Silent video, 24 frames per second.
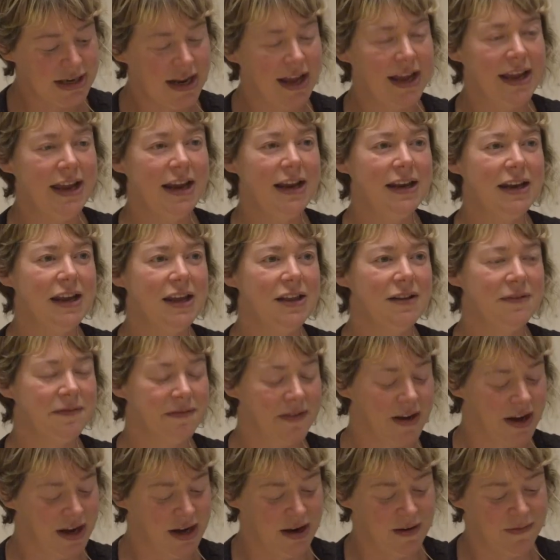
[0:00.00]
lying near the
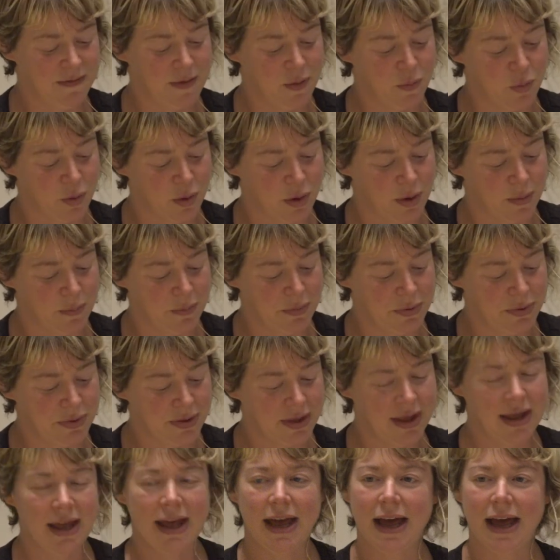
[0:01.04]
fire for warmth